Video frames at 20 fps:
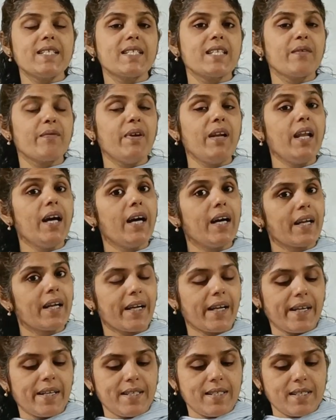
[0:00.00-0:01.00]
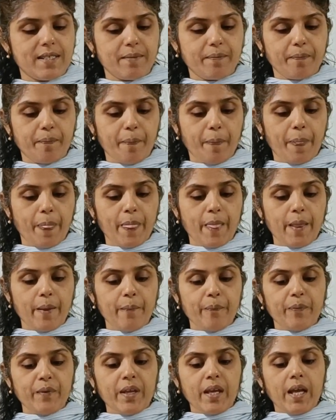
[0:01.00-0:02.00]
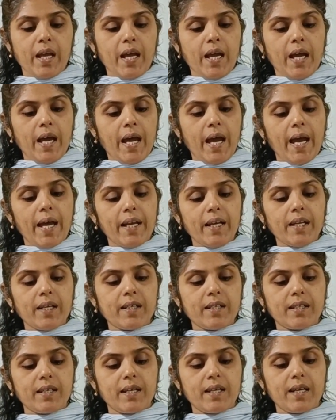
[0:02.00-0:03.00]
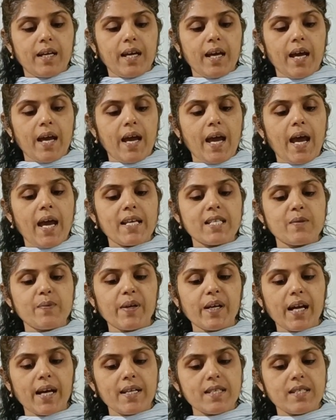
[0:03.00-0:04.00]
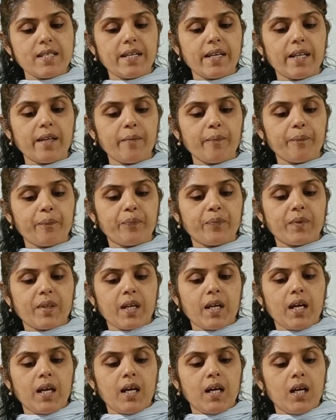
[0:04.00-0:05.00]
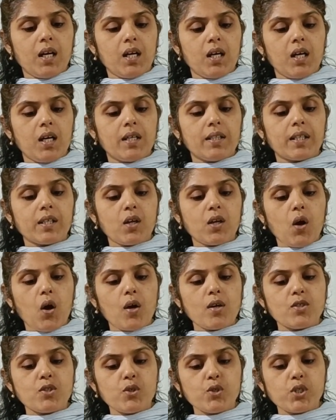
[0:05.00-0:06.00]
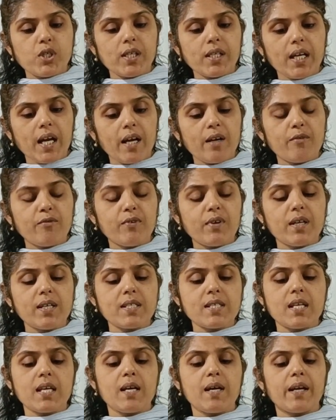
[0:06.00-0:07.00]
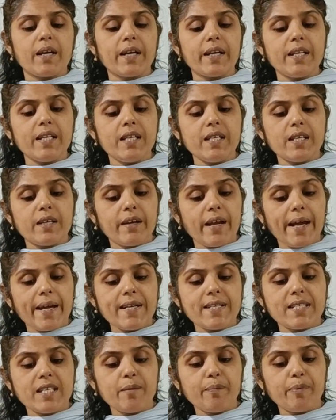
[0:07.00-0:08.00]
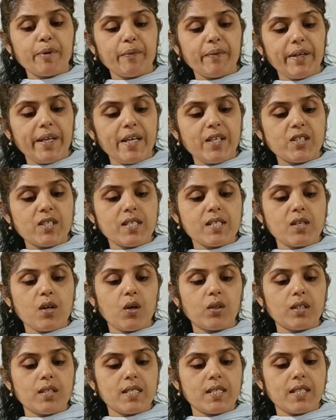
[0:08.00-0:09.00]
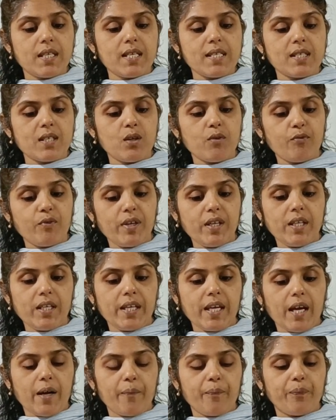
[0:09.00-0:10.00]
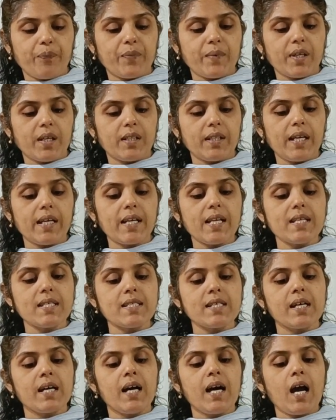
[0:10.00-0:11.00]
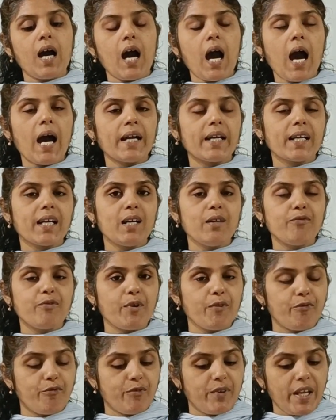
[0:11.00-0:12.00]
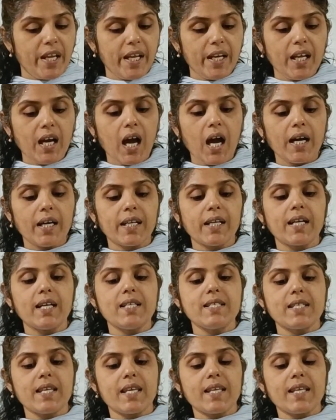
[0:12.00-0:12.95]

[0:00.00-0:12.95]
civil rights. And as we are considering, the Constitution confers rights and privileges on the citizen of India. That is Article 15, Article